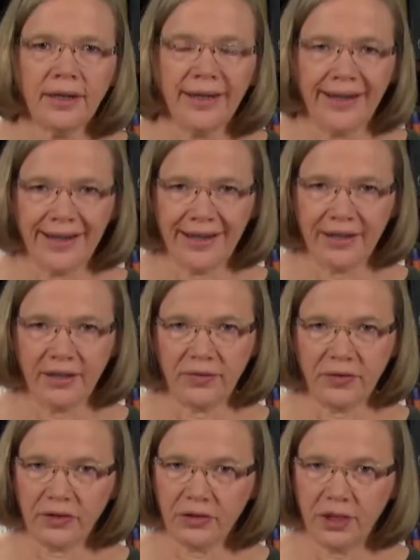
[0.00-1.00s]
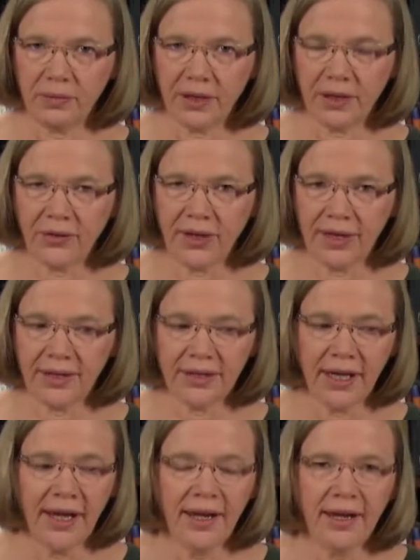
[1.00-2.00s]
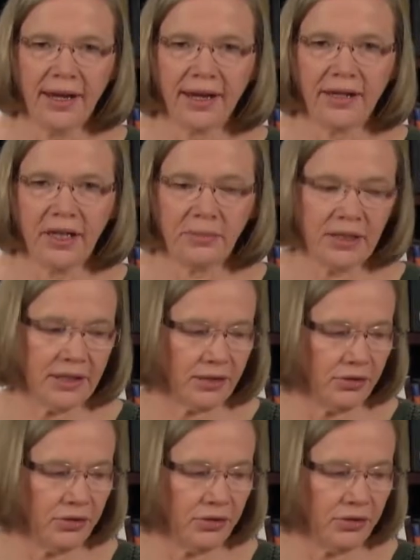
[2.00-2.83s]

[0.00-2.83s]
9 if I was going by grades. And let me tell